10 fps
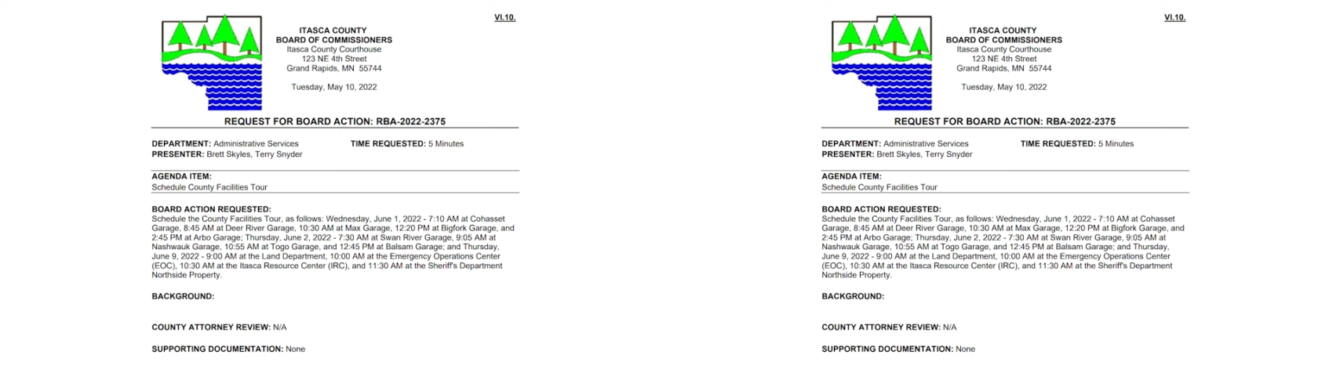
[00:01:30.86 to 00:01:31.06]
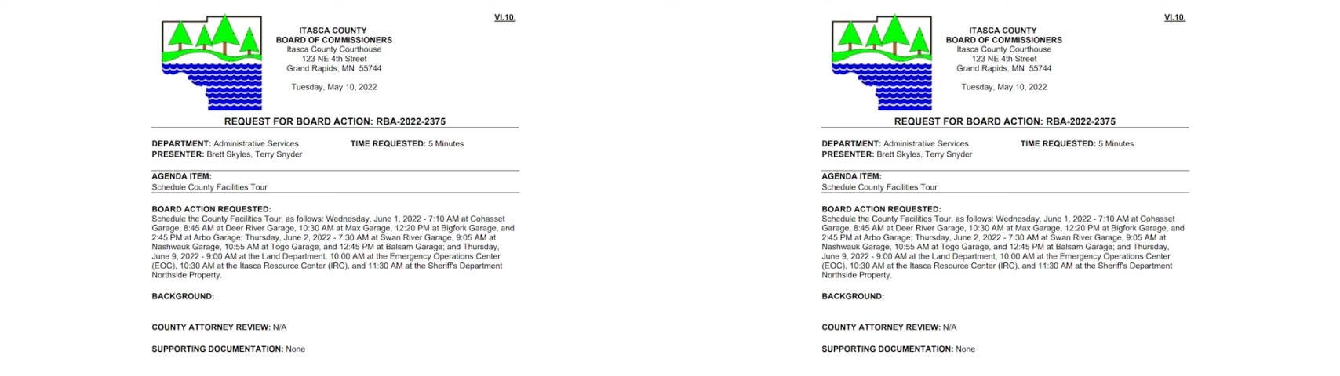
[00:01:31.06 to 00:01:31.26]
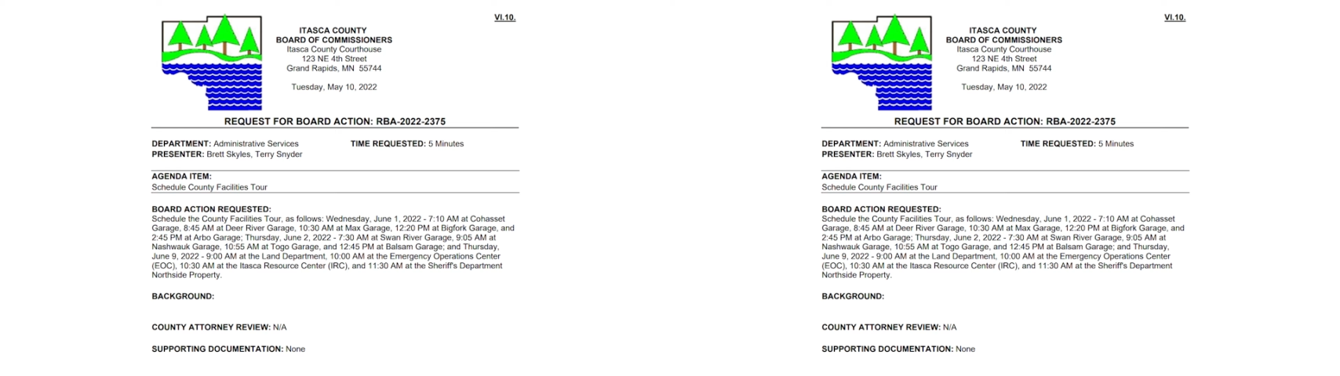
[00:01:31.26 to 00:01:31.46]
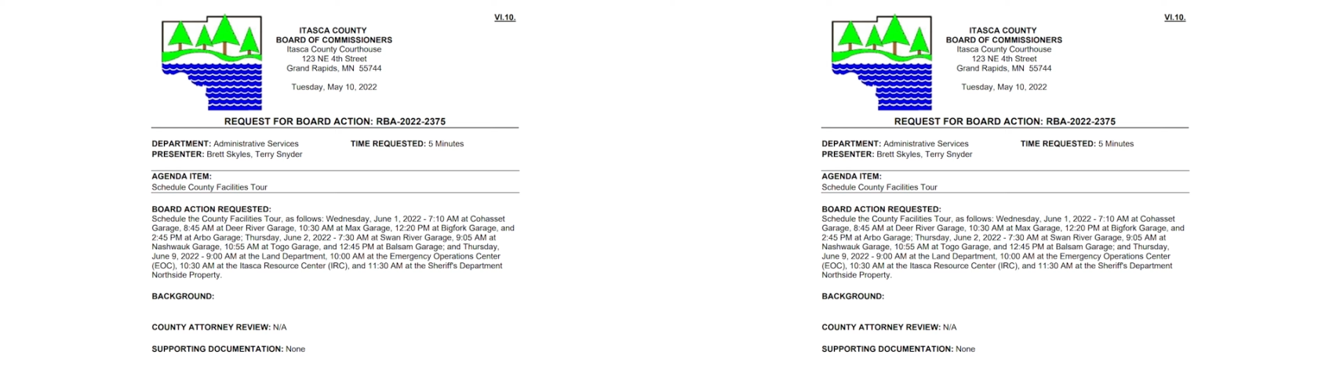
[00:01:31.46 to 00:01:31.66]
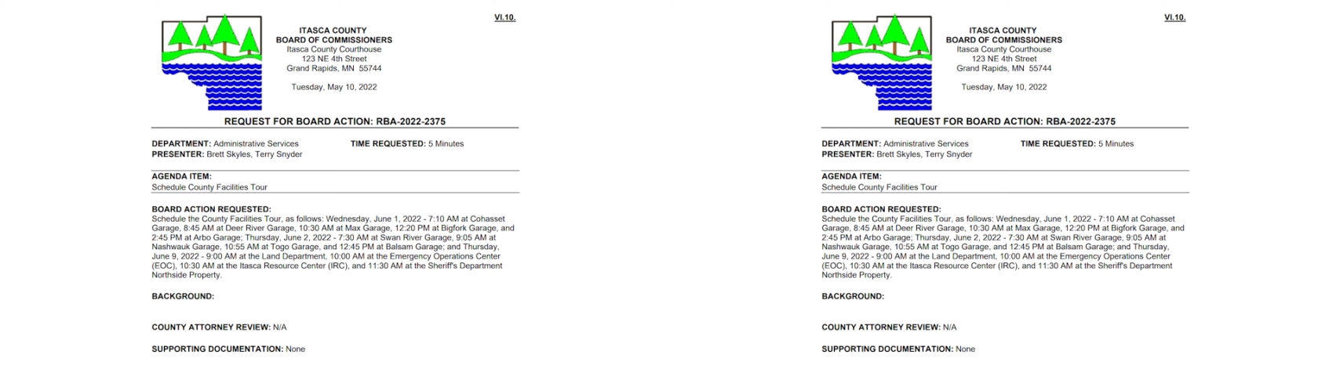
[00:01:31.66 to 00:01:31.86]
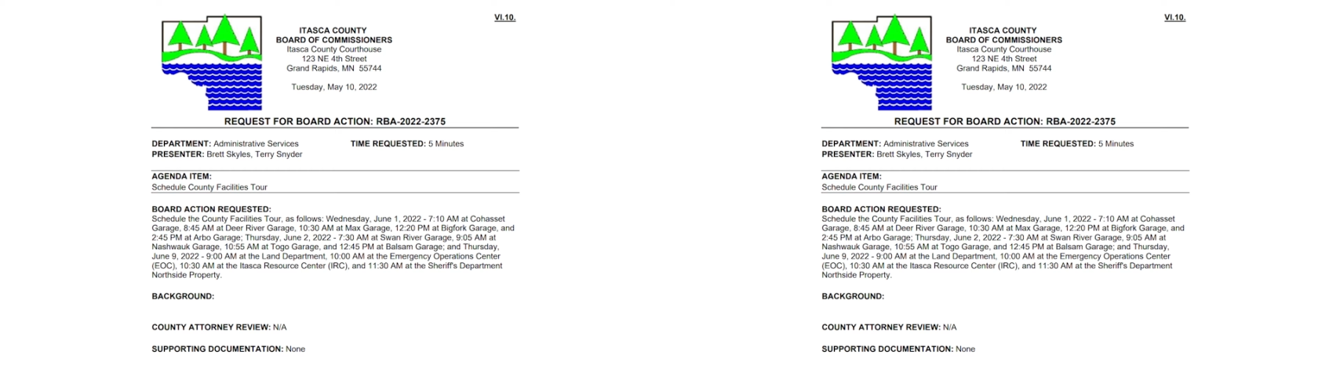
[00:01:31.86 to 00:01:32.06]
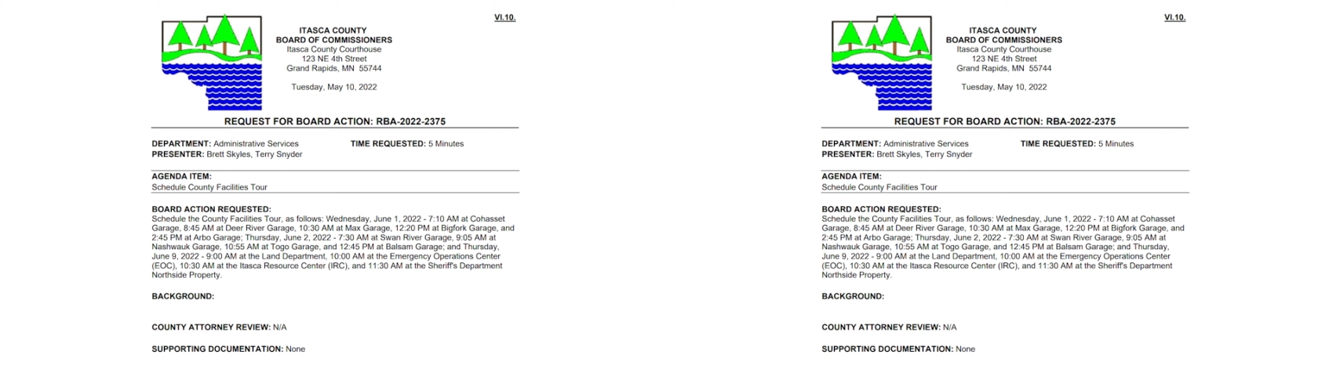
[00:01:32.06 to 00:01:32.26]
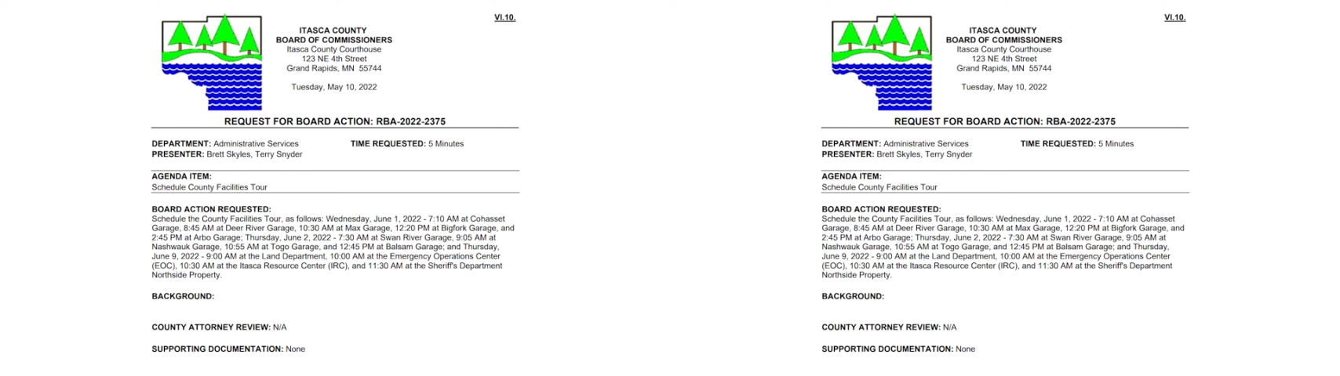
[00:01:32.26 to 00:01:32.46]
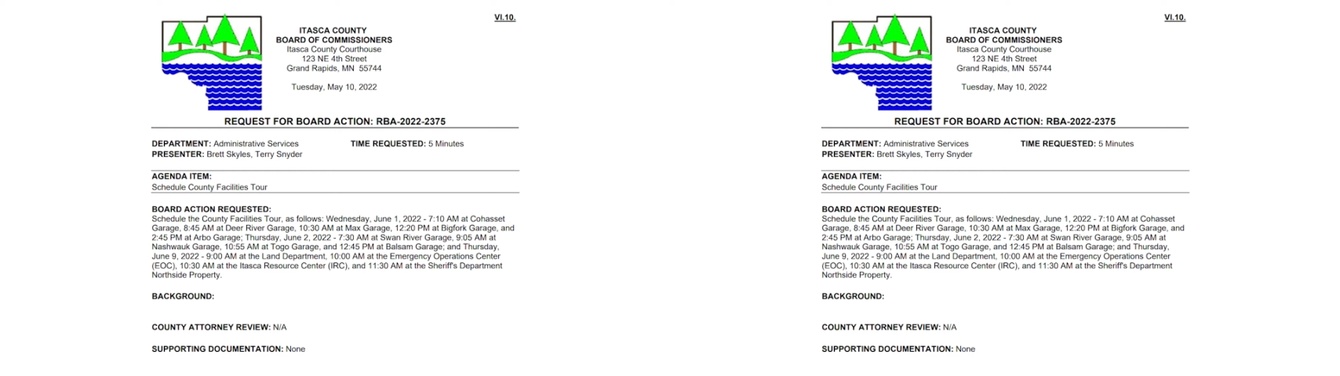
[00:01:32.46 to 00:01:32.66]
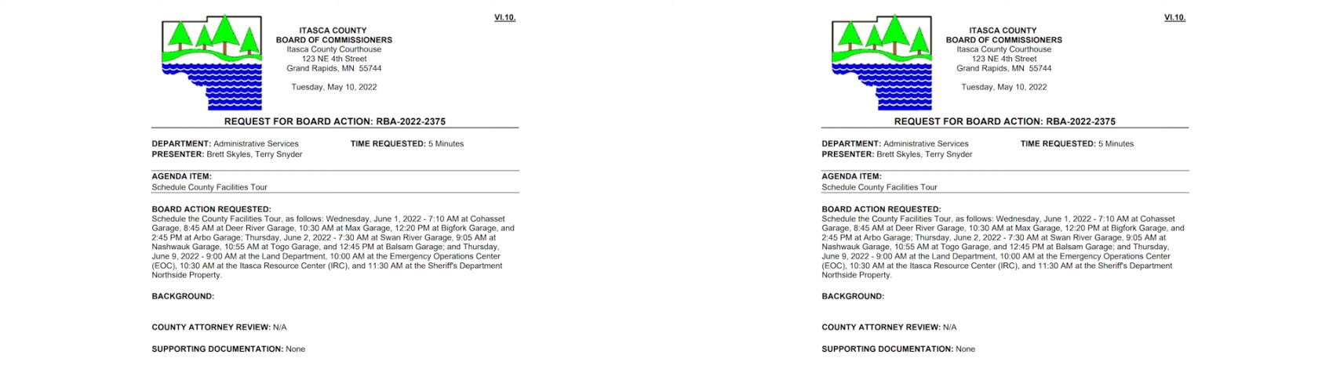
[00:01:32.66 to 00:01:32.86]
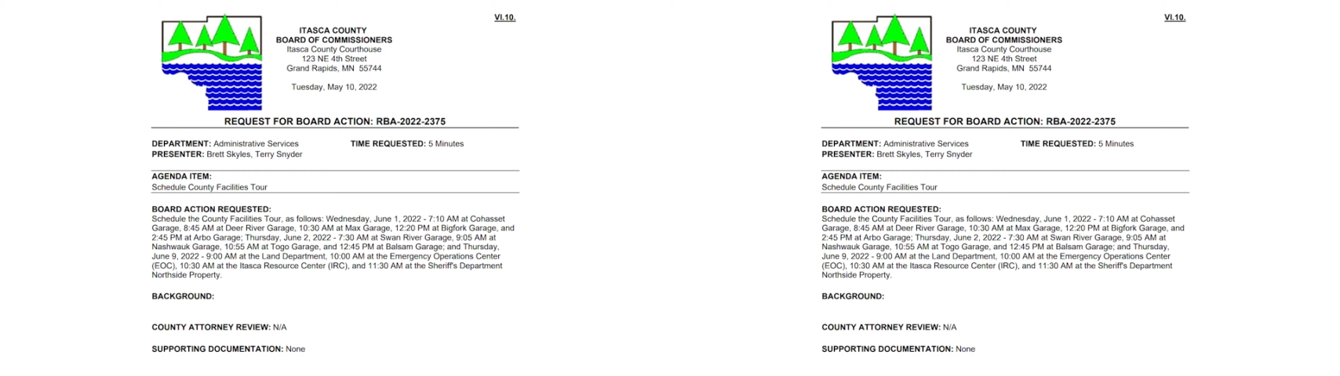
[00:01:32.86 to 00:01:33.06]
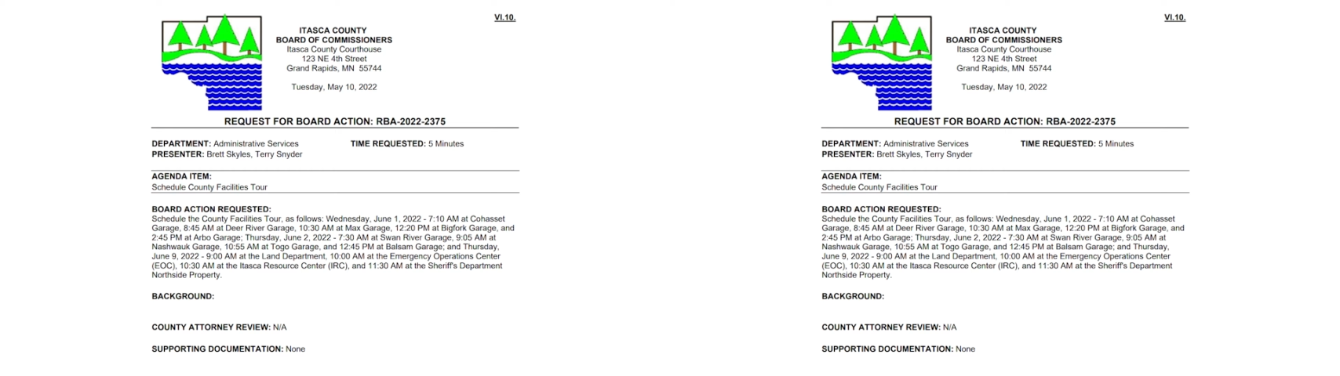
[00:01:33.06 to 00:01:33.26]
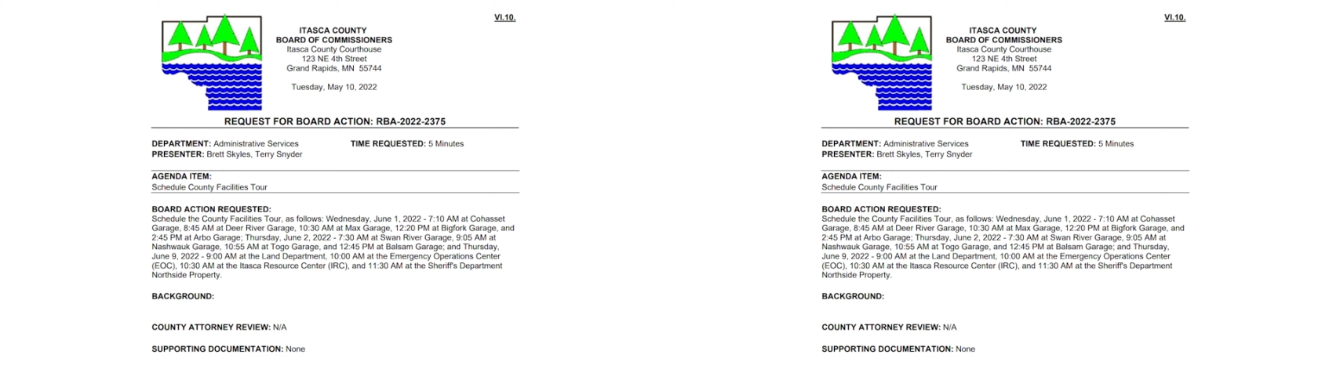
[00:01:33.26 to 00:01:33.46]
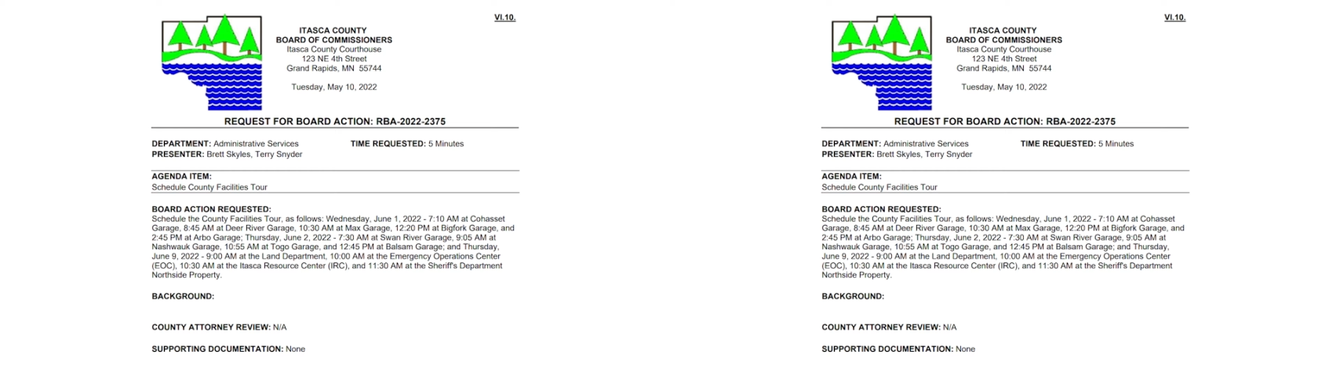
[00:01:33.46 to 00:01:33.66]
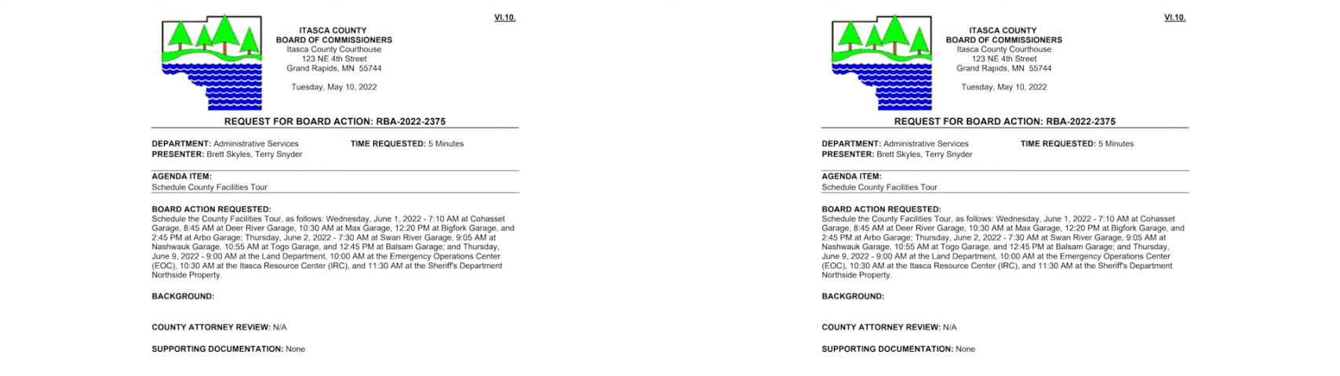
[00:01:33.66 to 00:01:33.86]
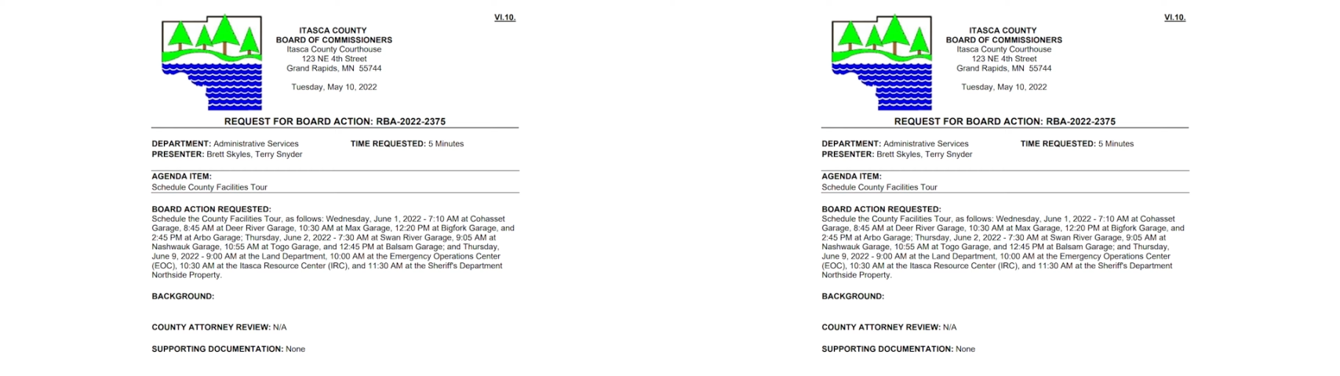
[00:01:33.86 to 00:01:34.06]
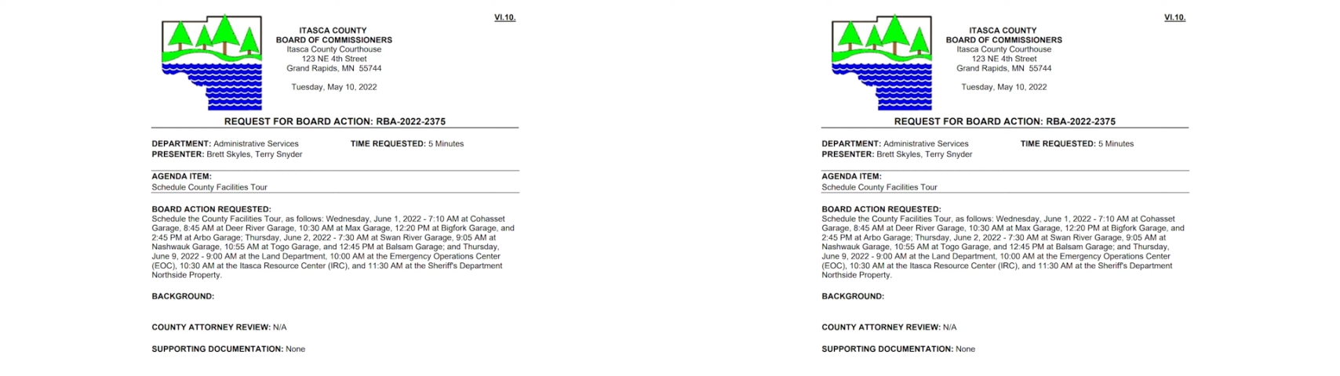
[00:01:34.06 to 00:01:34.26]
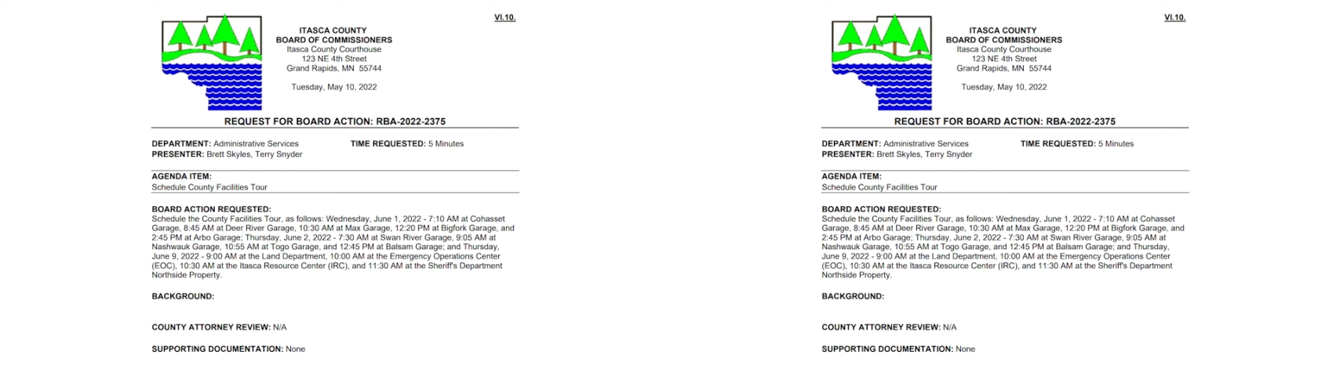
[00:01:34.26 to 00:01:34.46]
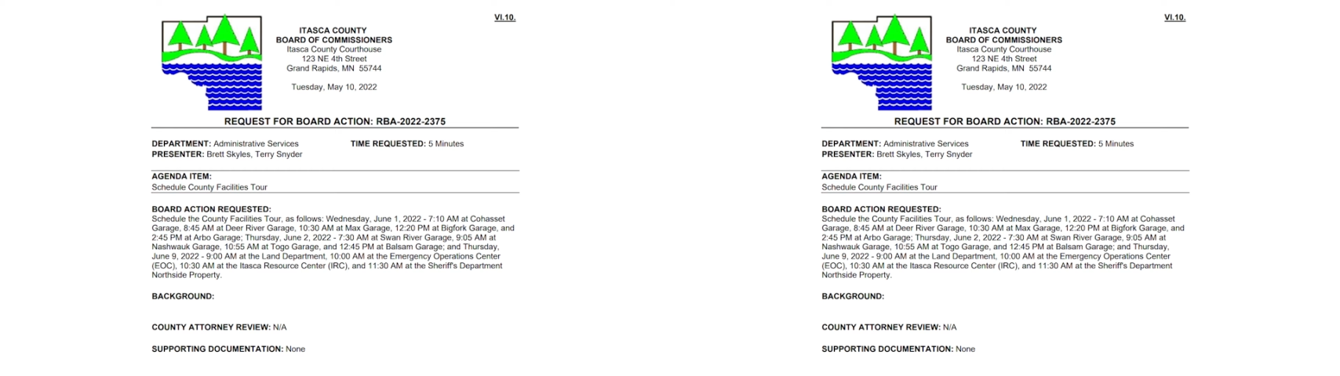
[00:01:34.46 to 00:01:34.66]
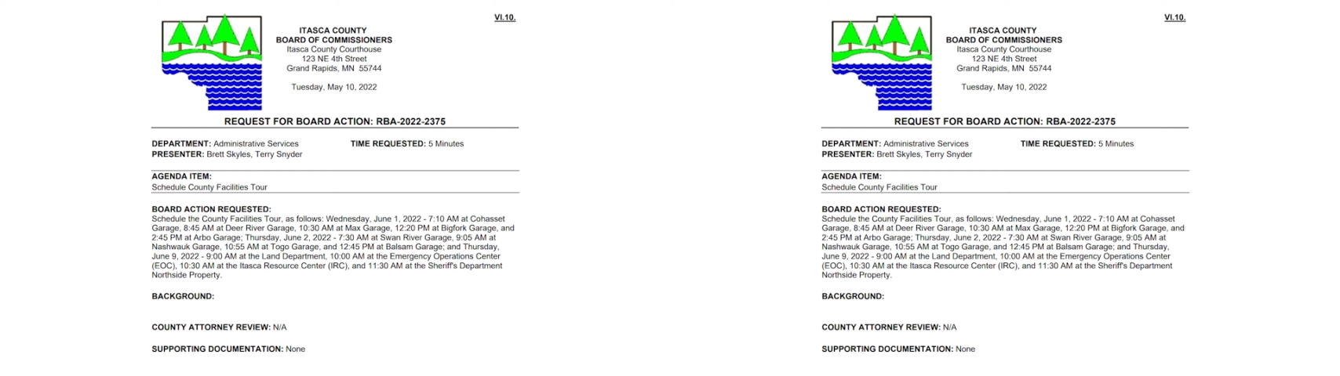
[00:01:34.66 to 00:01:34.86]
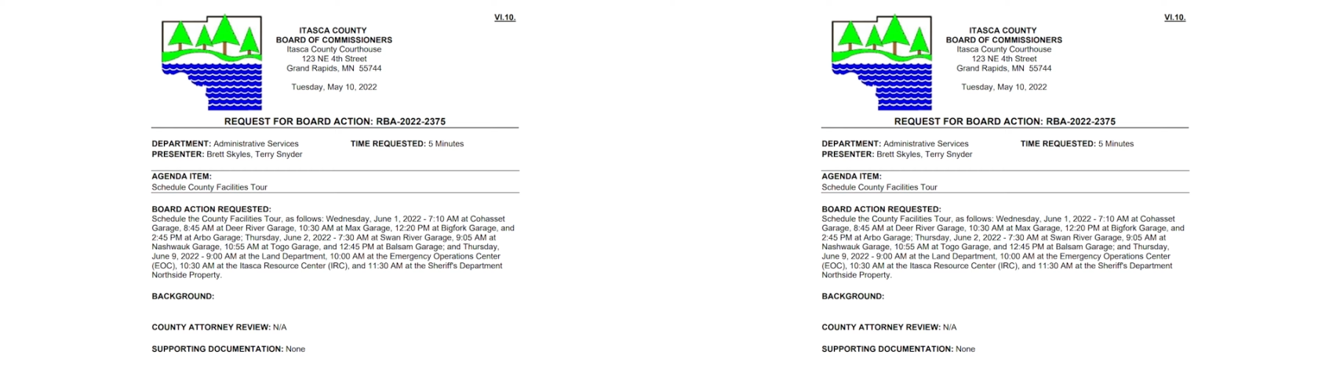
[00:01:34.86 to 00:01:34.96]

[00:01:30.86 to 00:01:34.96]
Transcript: (no speaker visible)